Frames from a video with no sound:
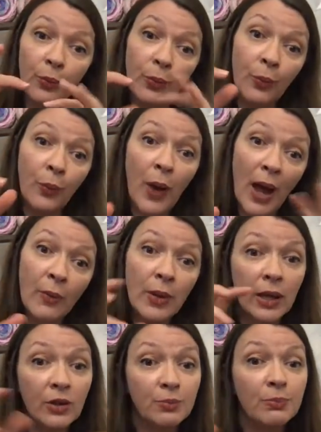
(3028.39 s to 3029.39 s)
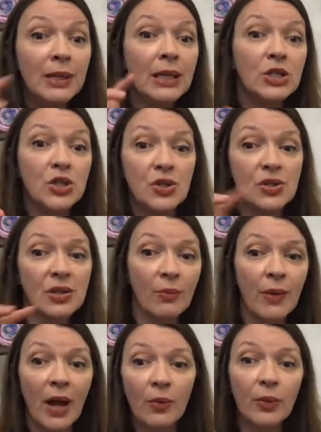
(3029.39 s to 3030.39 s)
where we could meet you
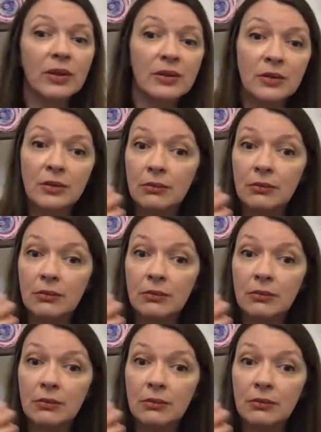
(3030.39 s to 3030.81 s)
somewhere with,